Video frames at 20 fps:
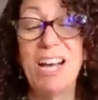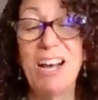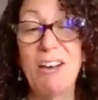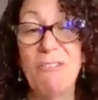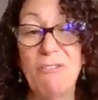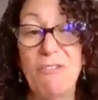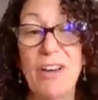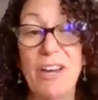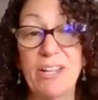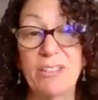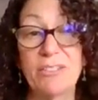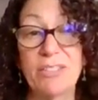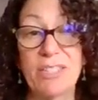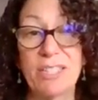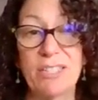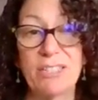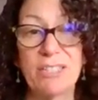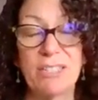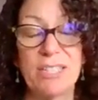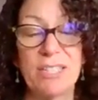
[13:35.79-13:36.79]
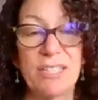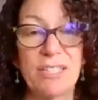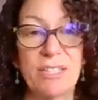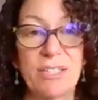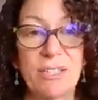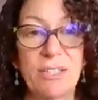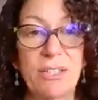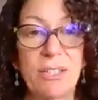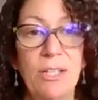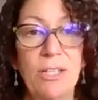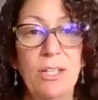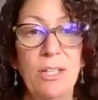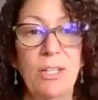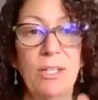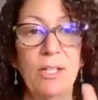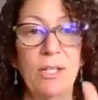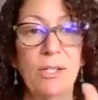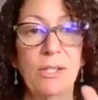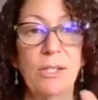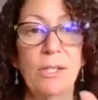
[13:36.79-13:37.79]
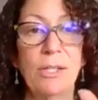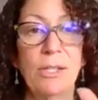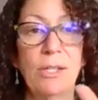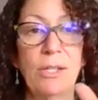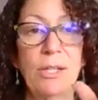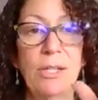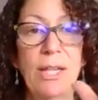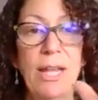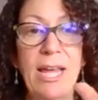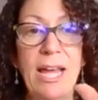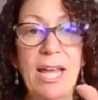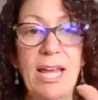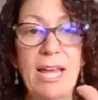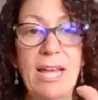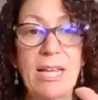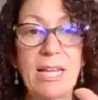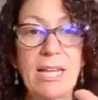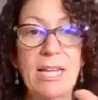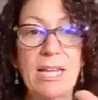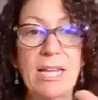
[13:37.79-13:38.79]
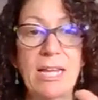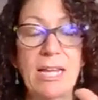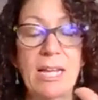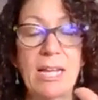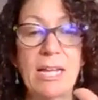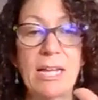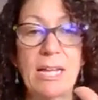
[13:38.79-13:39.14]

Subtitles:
a final sound is easier. Lake.